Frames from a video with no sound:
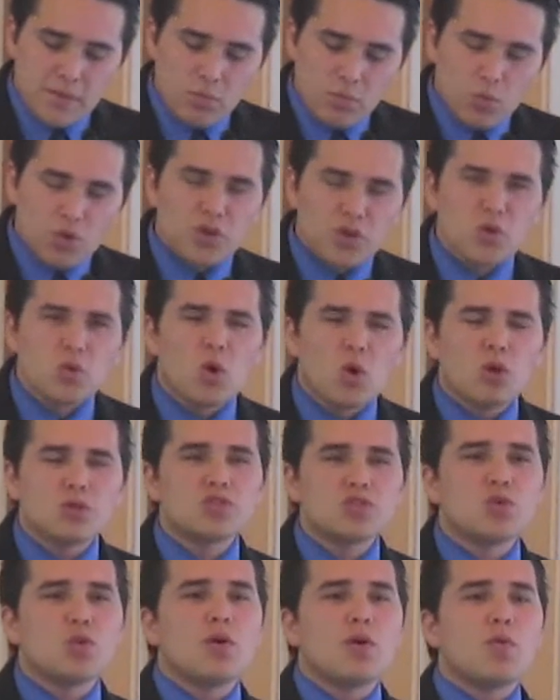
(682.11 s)
Were you
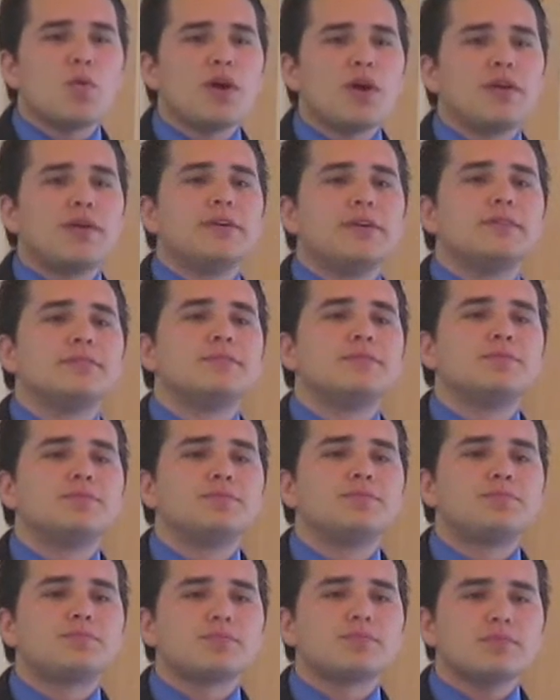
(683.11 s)
also aware
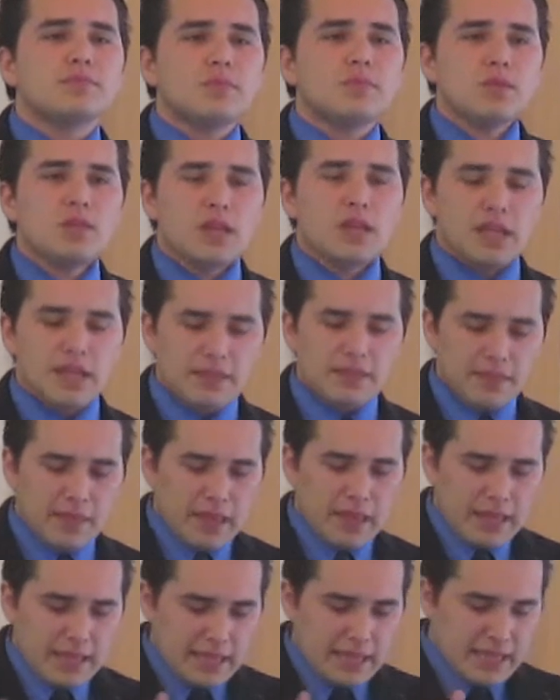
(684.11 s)

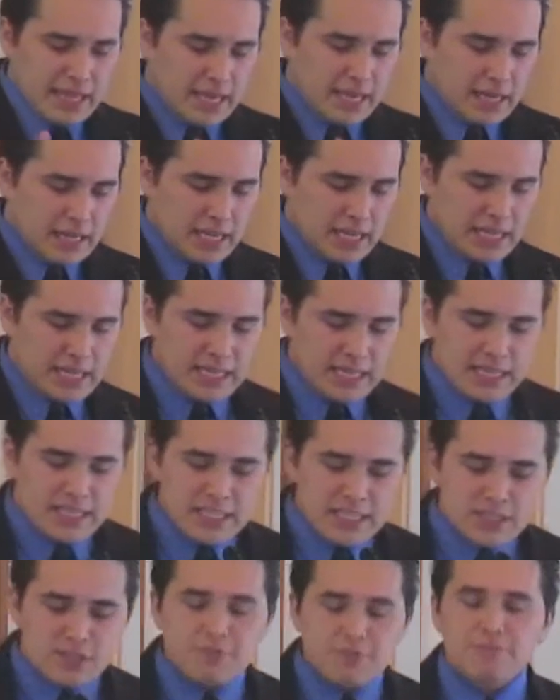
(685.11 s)
that in
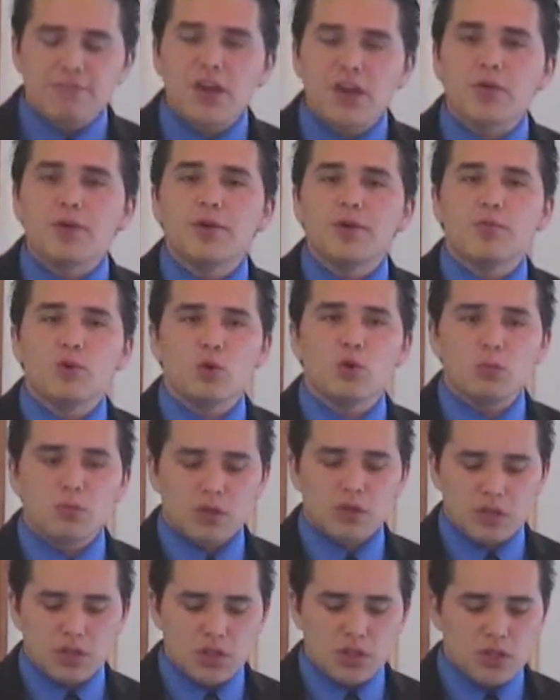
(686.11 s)
this very
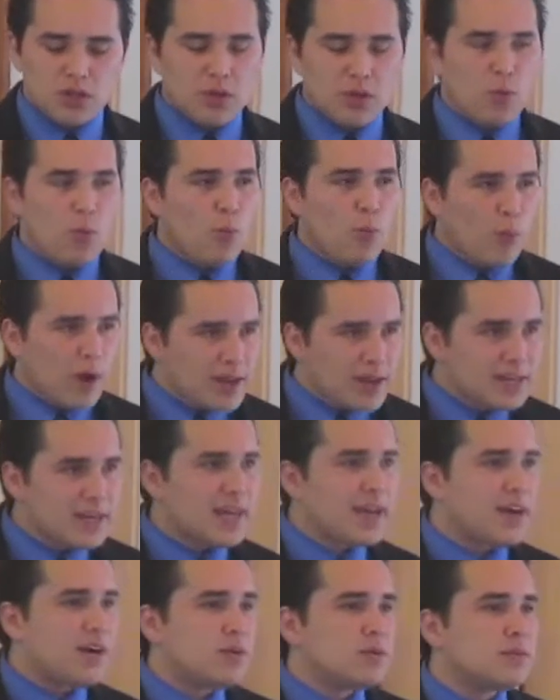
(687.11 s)
room, Right
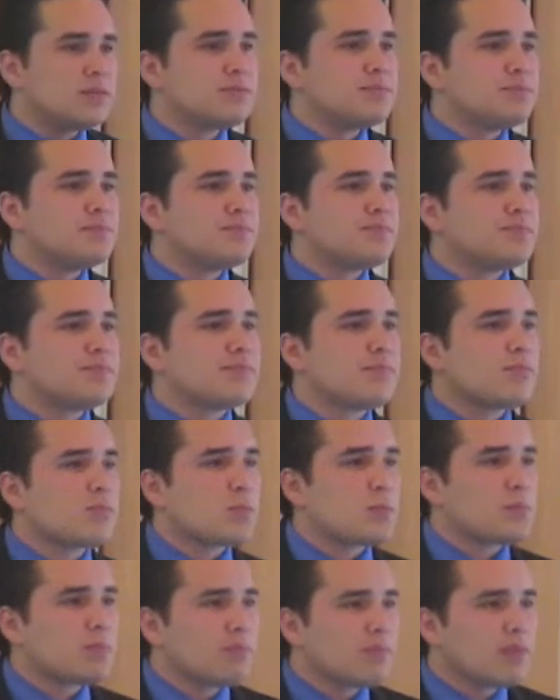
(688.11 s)
now,
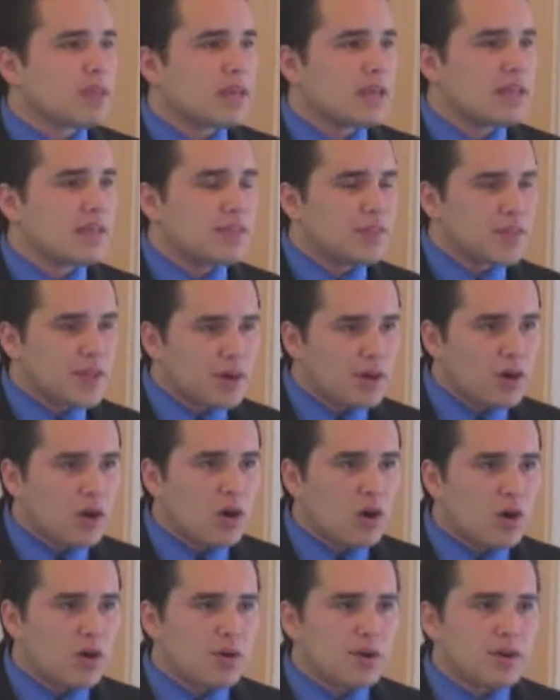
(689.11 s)
there
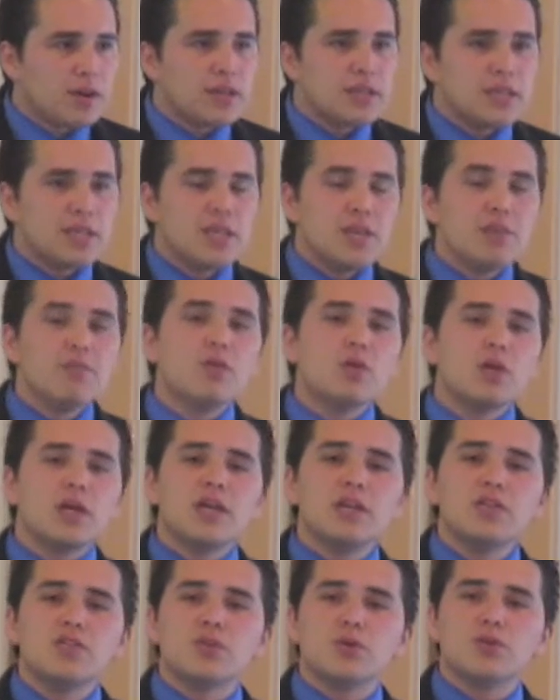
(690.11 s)
are evil
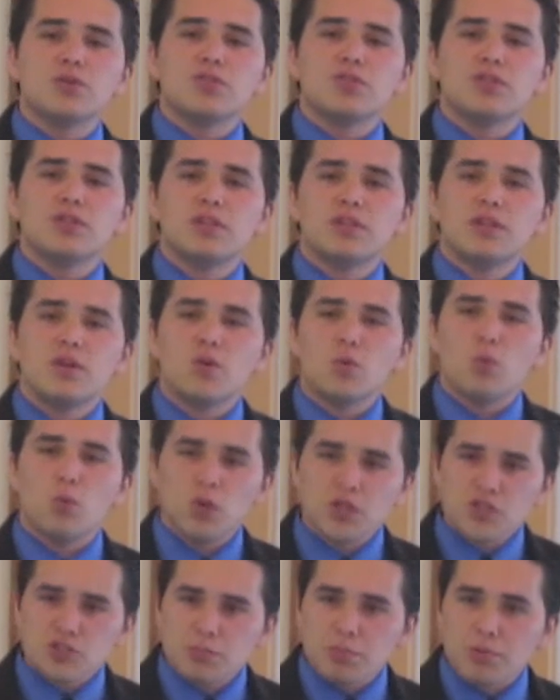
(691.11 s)
angels
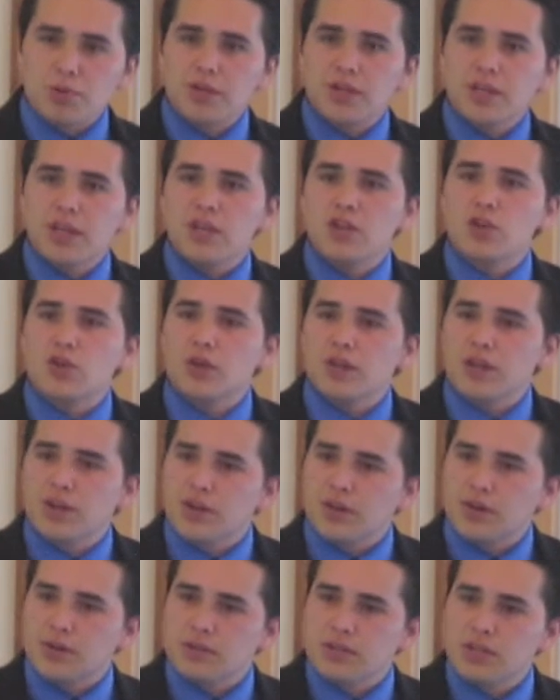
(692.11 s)
whispering in your
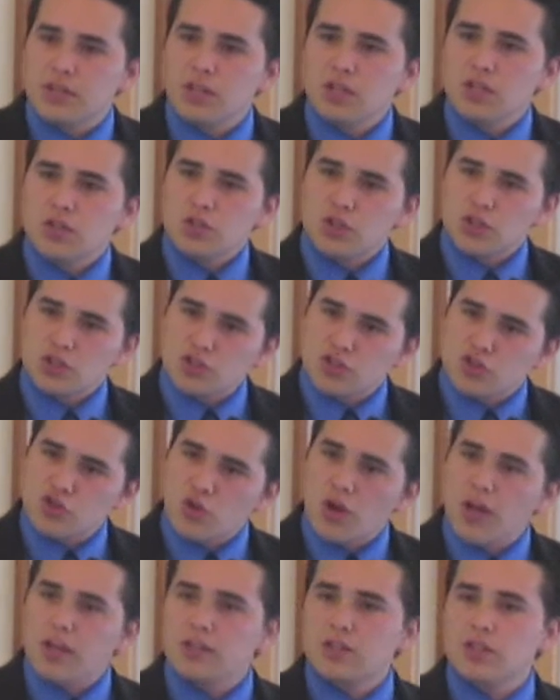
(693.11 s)
ear,
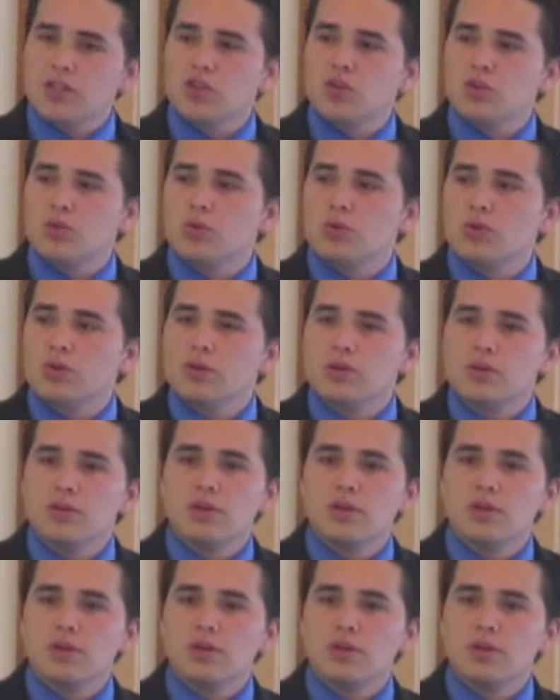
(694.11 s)
distracting you.